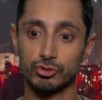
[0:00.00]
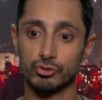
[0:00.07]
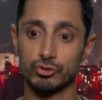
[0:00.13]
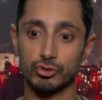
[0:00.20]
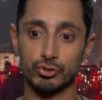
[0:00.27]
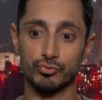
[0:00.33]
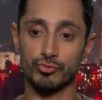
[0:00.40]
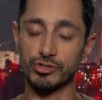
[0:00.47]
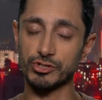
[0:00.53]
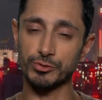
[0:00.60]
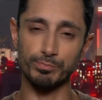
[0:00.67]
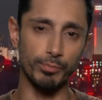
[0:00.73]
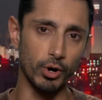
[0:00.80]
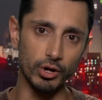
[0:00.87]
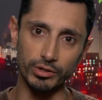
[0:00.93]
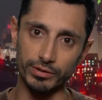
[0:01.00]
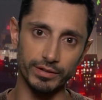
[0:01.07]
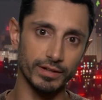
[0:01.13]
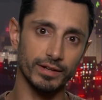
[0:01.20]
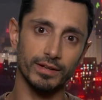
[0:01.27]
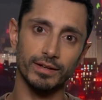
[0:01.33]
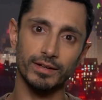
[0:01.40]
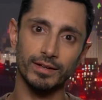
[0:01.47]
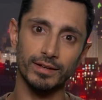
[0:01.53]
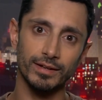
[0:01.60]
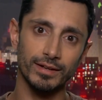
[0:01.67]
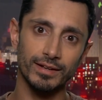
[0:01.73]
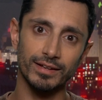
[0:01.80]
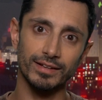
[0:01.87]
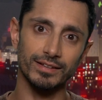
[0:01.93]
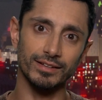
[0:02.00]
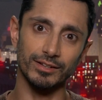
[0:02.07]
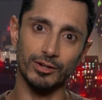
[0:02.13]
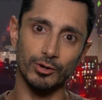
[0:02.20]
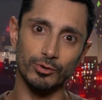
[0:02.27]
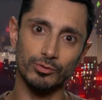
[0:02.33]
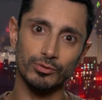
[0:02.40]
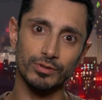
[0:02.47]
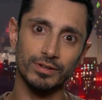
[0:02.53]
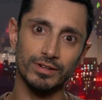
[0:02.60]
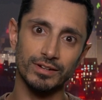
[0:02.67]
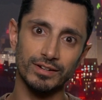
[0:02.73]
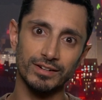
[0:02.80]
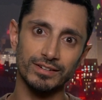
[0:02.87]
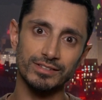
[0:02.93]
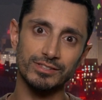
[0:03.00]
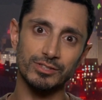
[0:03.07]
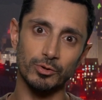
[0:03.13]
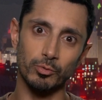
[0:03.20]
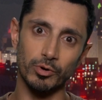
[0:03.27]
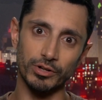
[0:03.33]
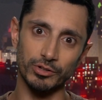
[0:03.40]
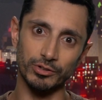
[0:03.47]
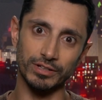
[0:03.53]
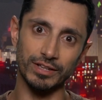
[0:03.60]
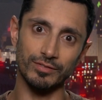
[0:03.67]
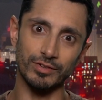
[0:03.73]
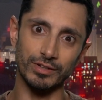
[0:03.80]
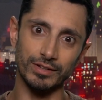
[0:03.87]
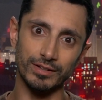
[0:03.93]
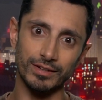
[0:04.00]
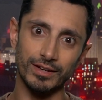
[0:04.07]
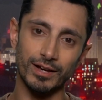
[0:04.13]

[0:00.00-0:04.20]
just respond, you know, to what you're mm. given.